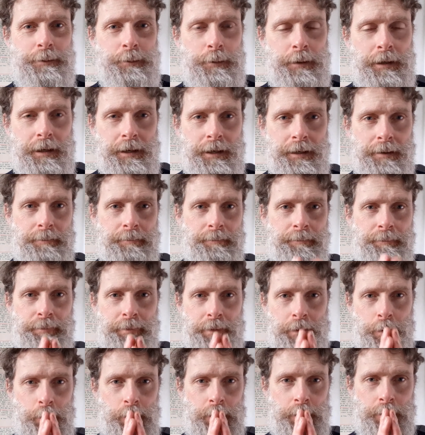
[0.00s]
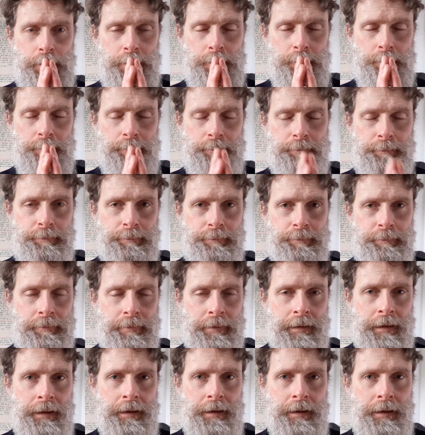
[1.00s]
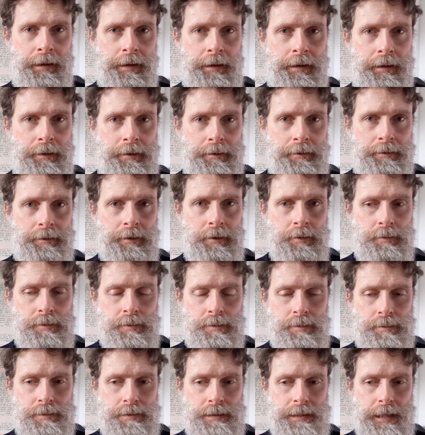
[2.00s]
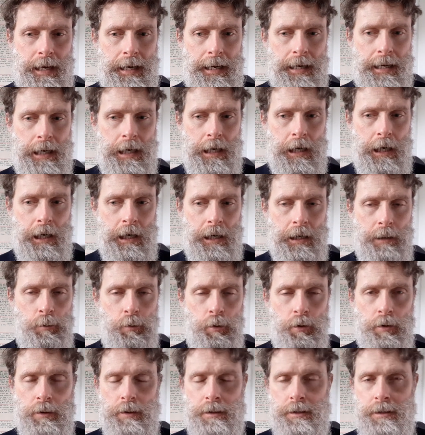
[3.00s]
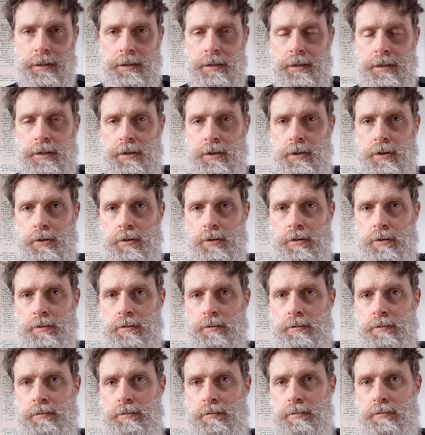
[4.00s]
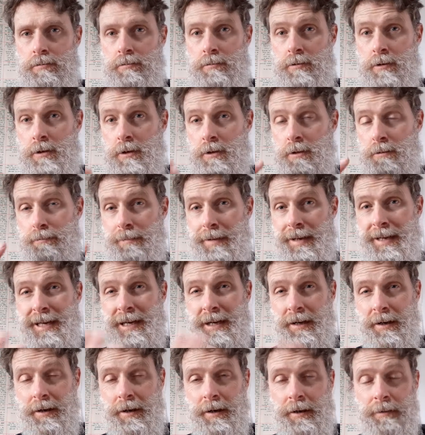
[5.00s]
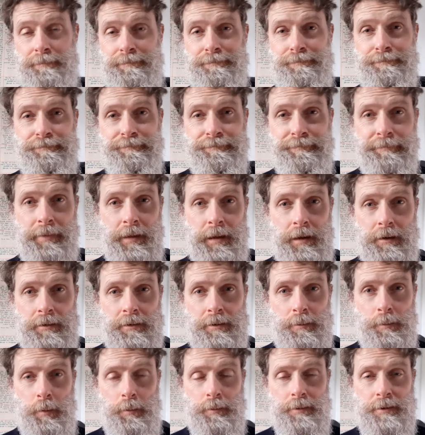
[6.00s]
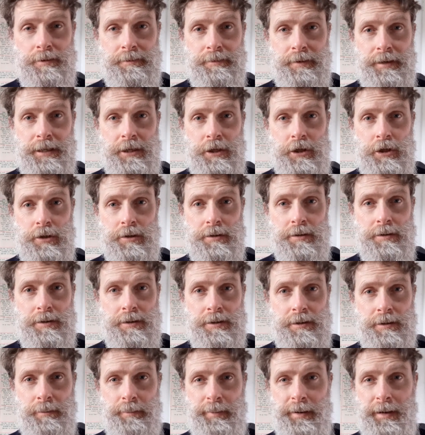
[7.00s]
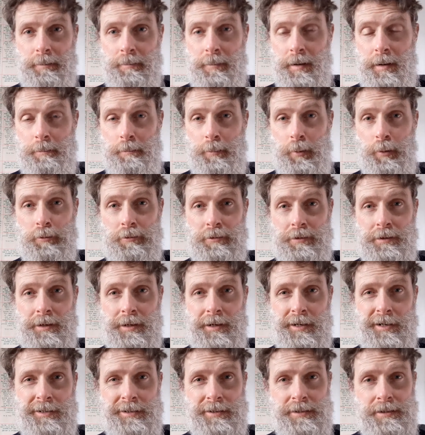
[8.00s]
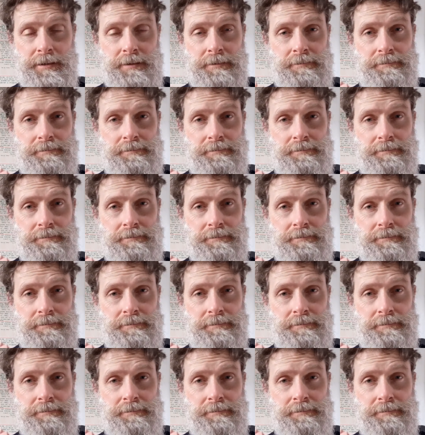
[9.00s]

Okay, welcome. So today I wanted to just make a, uh, some observations about my podcast,